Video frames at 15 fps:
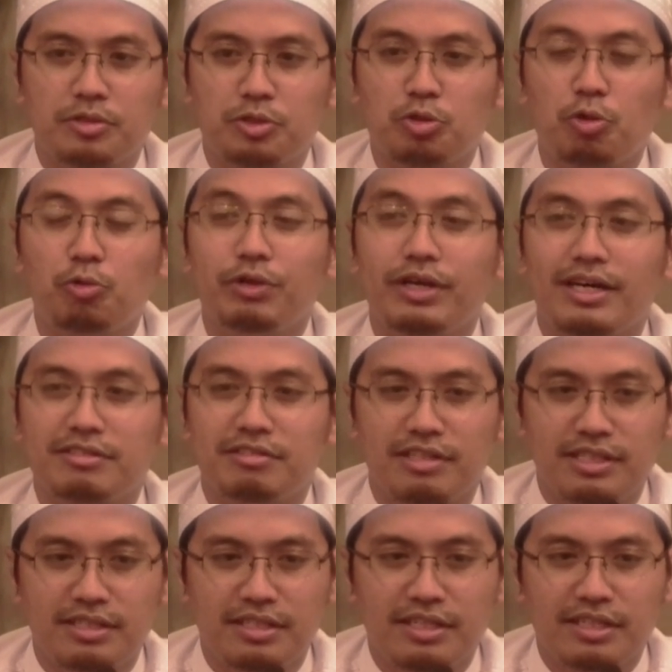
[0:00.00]
So we ask
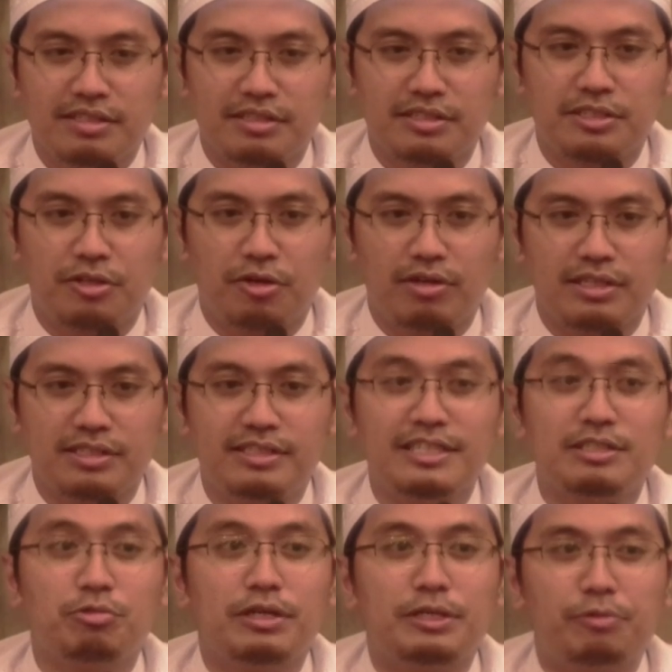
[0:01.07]
the, the scholars.
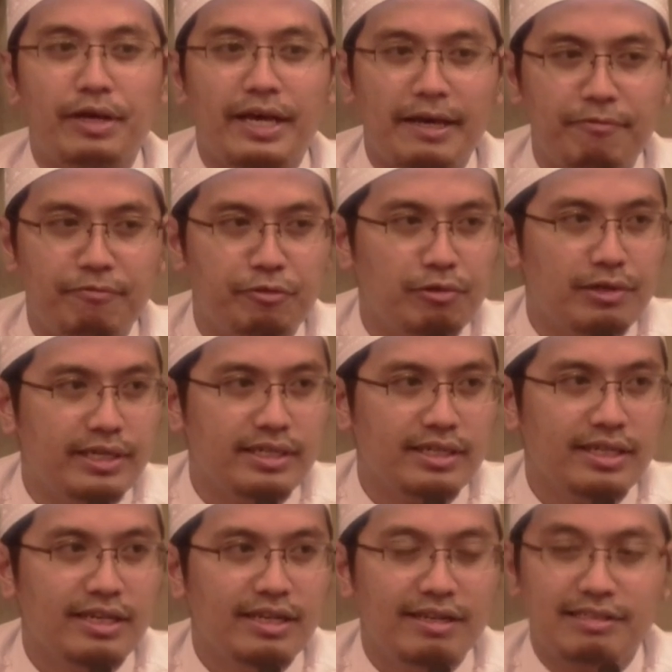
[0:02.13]
That's why you have to learn
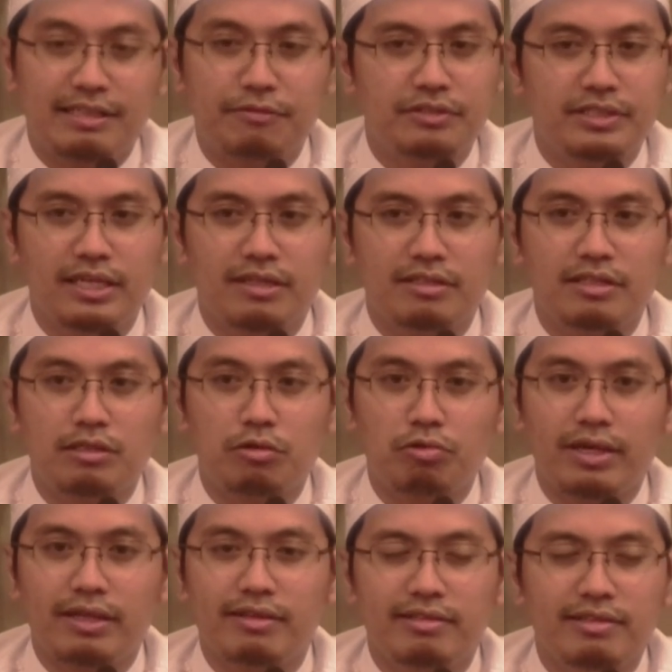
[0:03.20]
tafsir, the
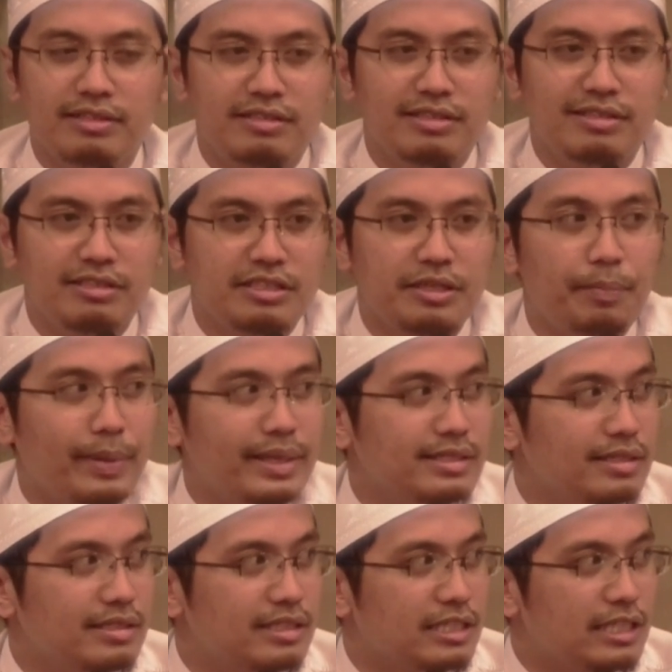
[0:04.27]
Quran, this this
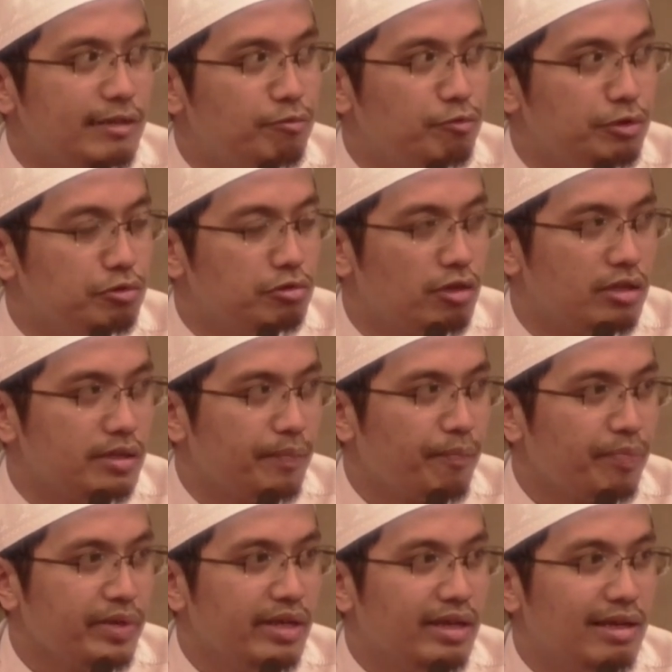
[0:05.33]
amazing thing. If we do not
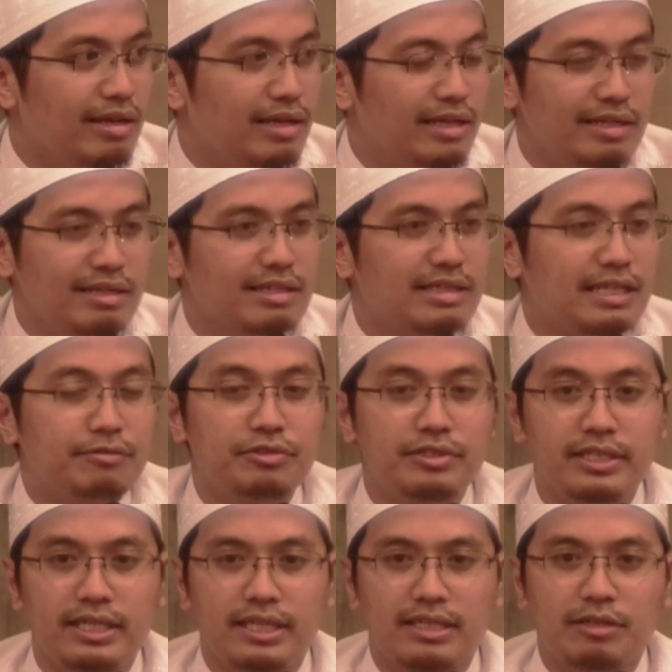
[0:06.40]
learn the
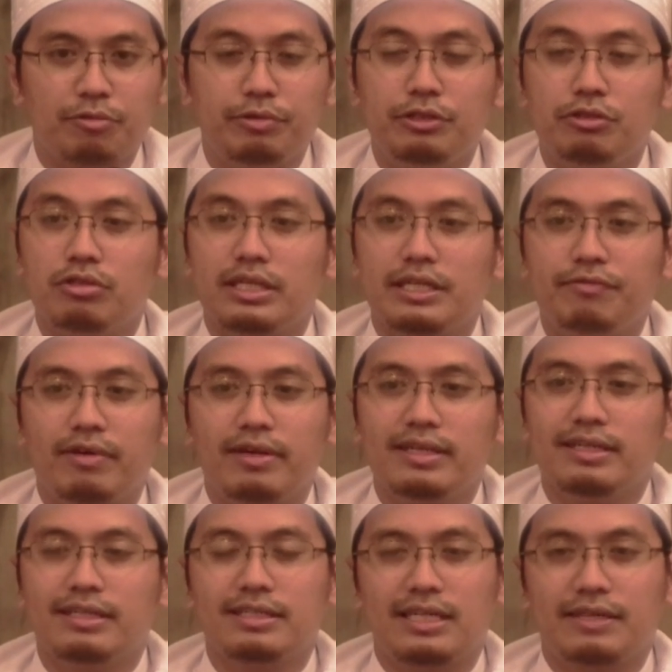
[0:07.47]
tafsir, we do not even
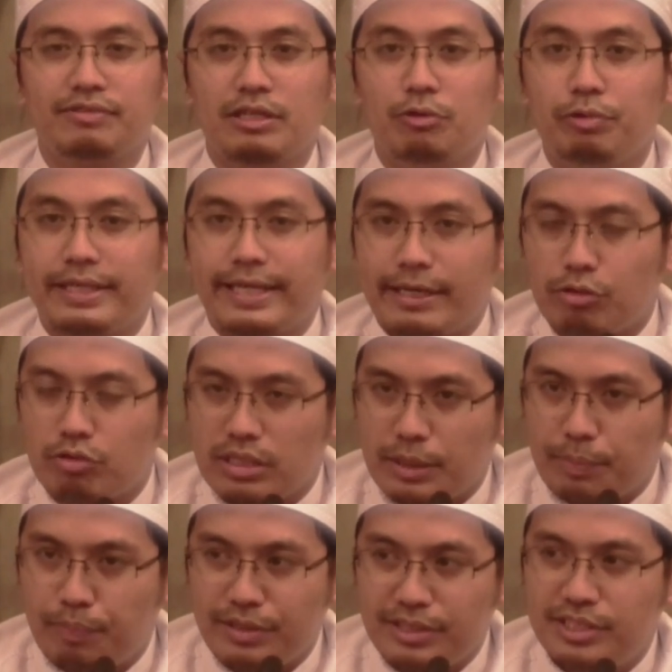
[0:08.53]
read the tafsir, we cannot
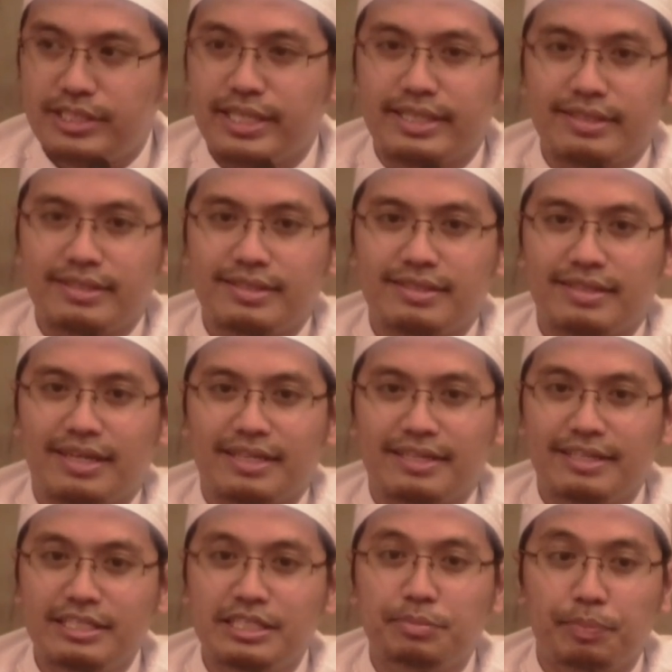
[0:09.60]
appreciate uh,
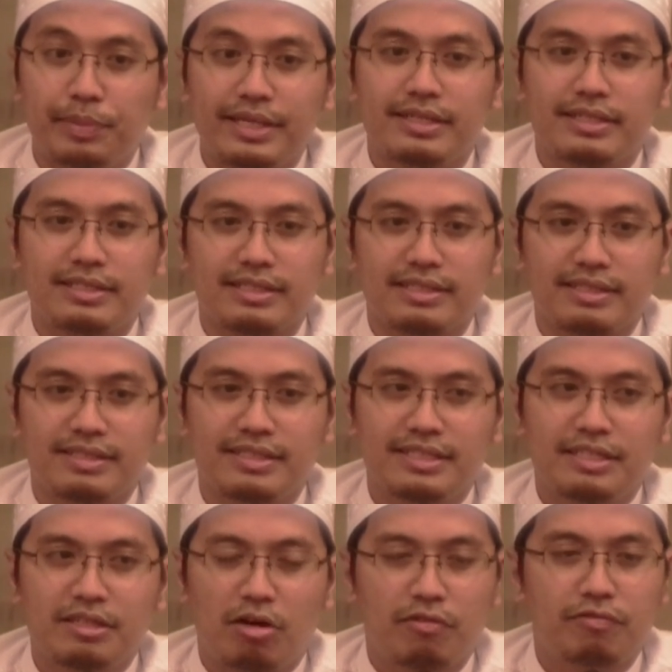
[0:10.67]
this miracle
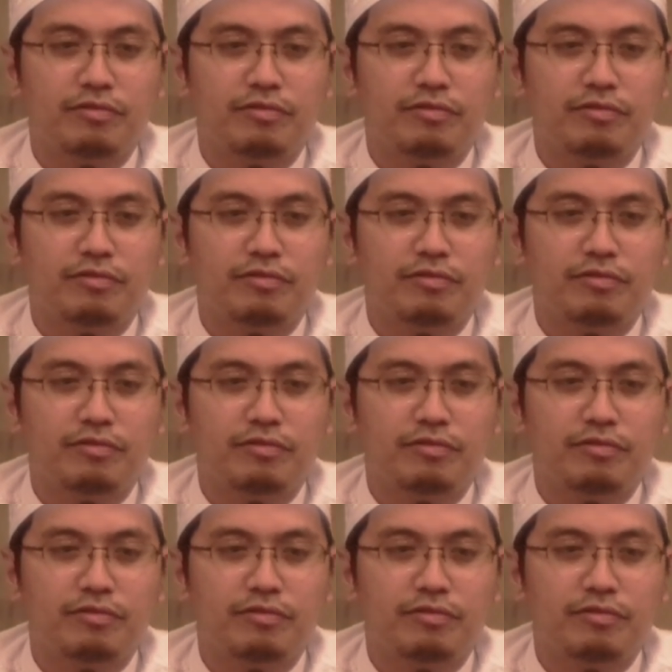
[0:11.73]
of